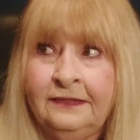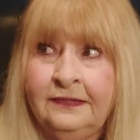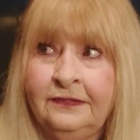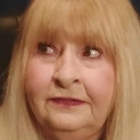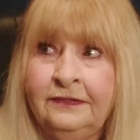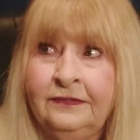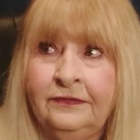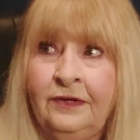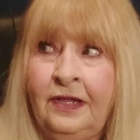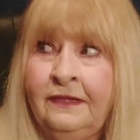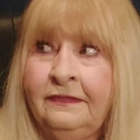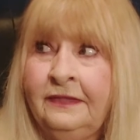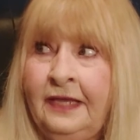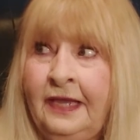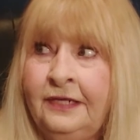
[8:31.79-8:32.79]
They're
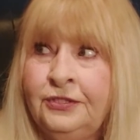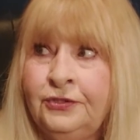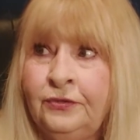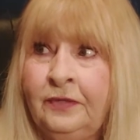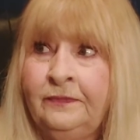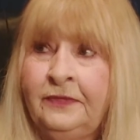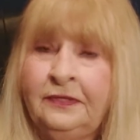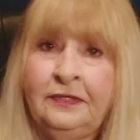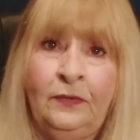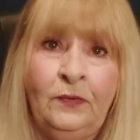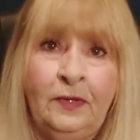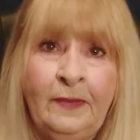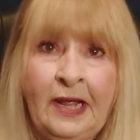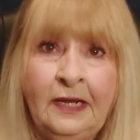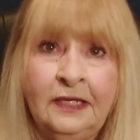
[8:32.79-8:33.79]
not the age group that they
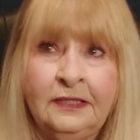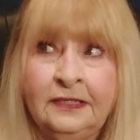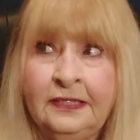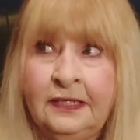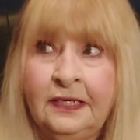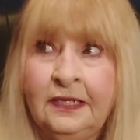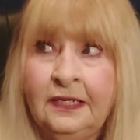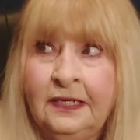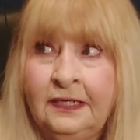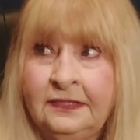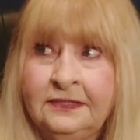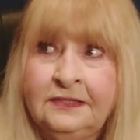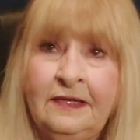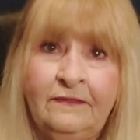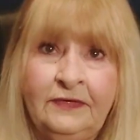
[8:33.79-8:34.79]
were back in the
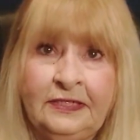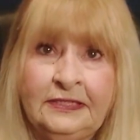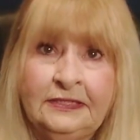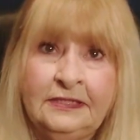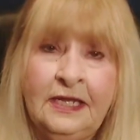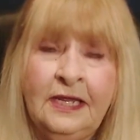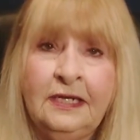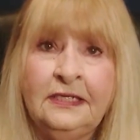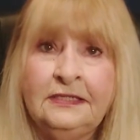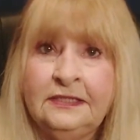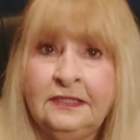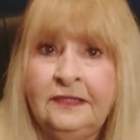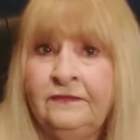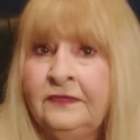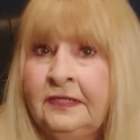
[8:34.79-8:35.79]
70s and 80s
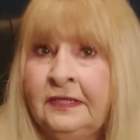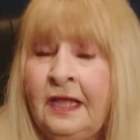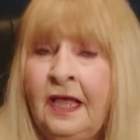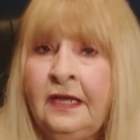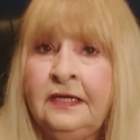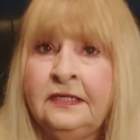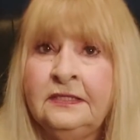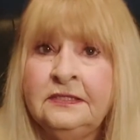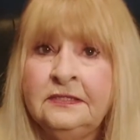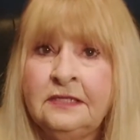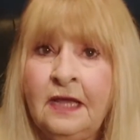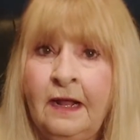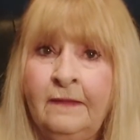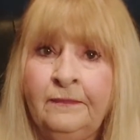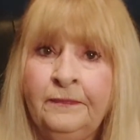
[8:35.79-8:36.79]
and even the
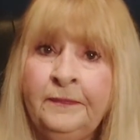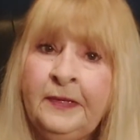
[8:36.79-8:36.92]
90s.